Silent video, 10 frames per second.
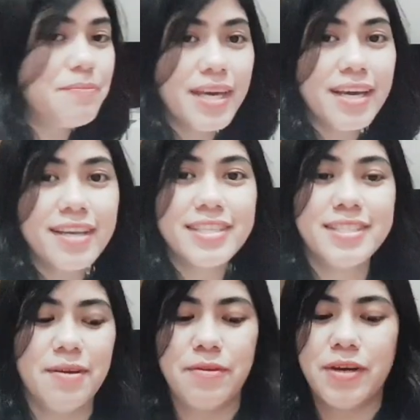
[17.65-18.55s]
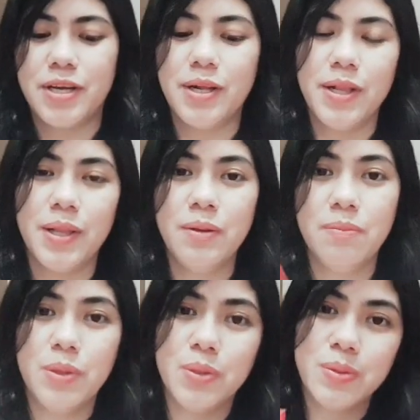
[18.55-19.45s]
make several
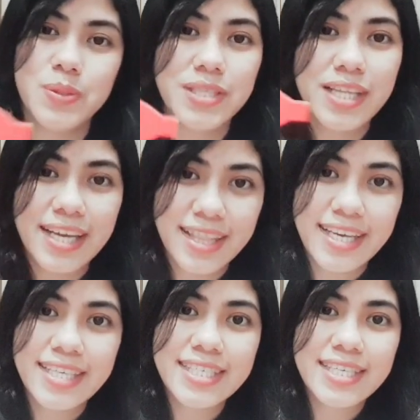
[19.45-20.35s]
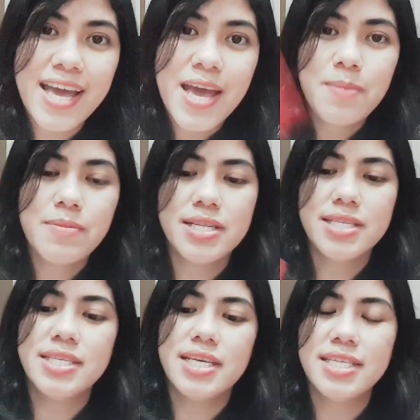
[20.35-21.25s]
bows like this,
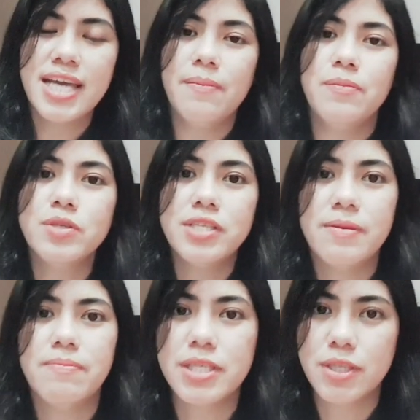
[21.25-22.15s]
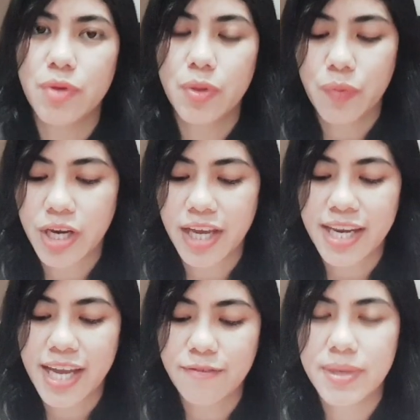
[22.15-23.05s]
but since I'm mostly busy with work
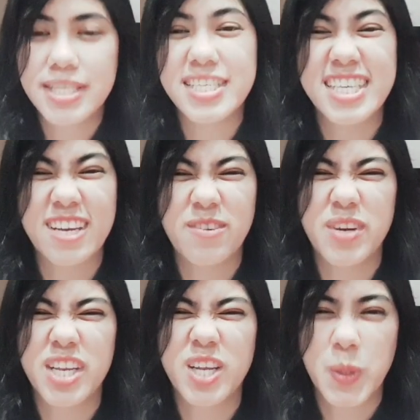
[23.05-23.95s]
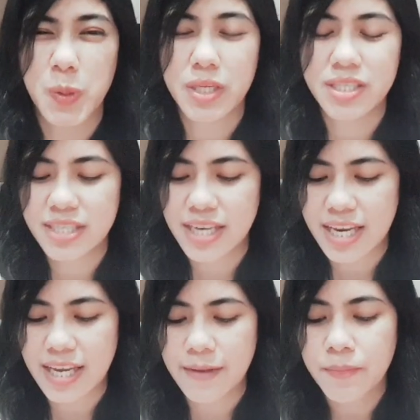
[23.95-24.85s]
and I've been sick with colds
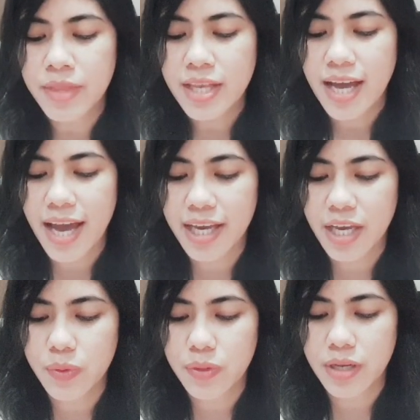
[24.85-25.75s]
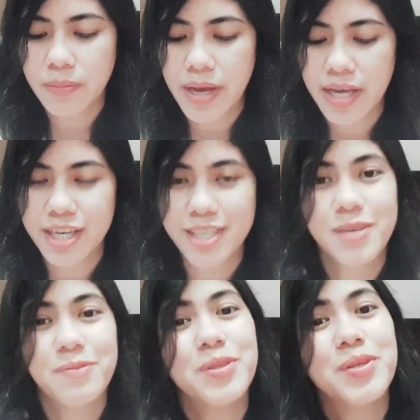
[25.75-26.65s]
lately, I can only manage
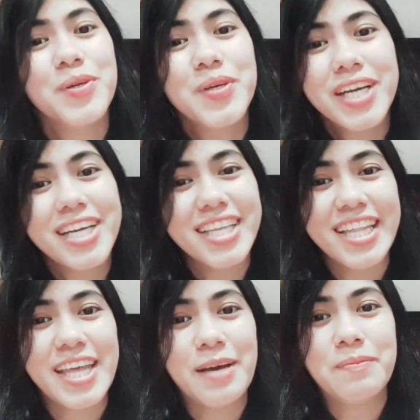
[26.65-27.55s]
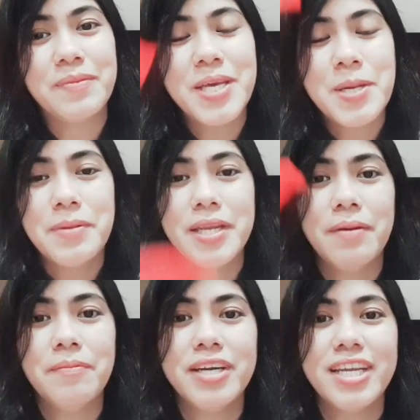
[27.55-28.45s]
up to cutting them. But
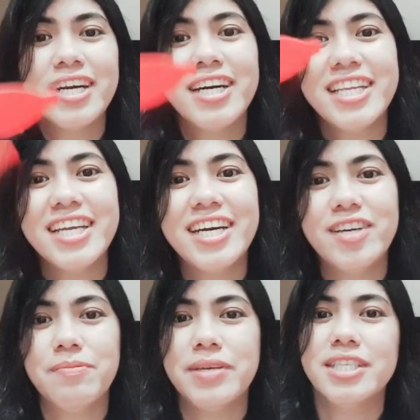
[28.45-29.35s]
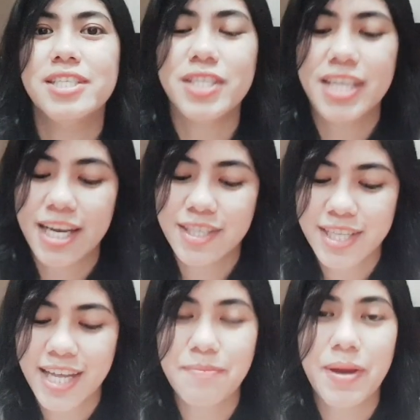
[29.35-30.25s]
I'm gonna cut 100 pieces tonight
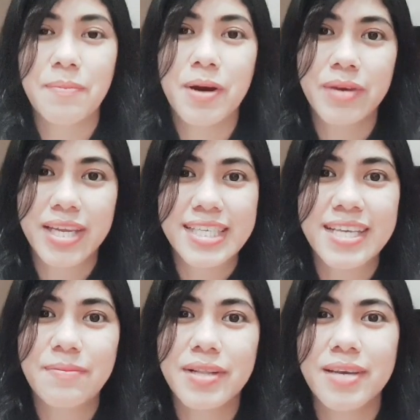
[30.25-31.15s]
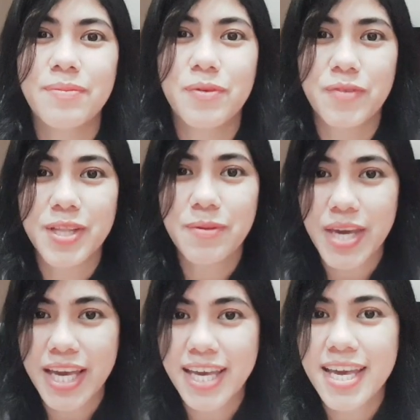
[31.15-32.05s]
so that my mom can assemble them over the
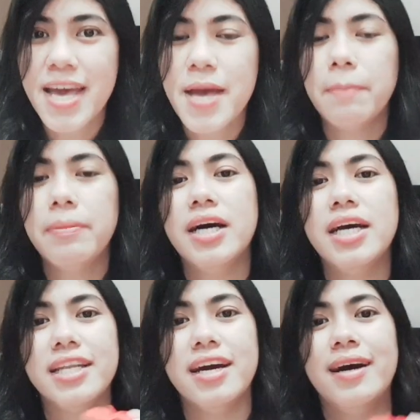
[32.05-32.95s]
week. But